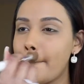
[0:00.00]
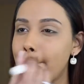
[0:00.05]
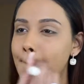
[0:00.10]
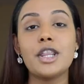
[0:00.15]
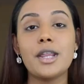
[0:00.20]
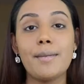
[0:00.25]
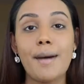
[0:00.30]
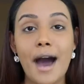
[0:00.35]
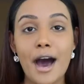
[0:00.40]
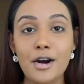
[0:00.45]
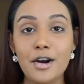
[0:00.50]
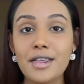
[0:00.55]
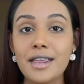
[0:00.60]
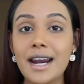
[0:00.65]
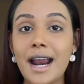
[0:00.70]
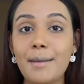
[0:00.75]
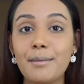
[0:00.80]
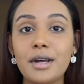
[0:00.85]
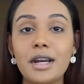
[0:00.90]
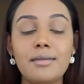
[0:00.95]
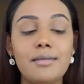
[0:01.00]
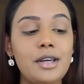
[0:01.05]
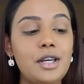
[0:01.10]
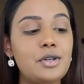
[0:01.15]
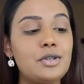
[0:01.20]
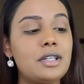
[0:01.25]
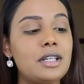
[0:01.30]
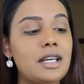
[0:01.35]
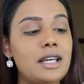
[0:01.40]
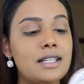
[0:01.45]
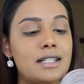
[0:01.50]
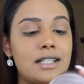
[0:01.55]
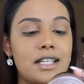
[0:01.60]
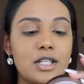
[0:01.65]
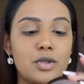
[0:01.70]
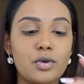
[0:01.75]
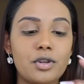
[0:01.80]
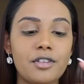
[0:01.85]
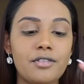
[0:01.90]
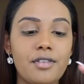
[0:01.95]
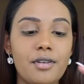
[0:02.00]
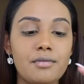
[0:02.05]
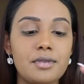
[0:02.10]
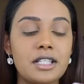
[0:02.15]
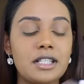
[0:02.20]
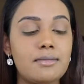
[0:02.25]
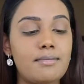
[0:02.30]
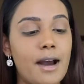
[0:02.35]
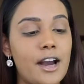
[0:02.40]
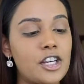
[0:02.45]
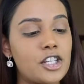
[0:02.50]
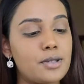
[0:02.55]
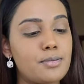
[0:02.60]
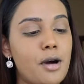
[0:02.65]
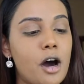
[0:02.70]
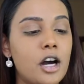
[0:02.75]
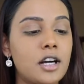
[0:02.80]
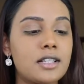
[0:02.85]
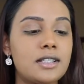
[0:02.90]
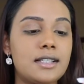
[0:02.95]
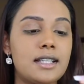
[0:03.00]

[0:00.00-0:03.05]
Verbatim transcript: The powder that I'm going to be using is this one from Smashbox.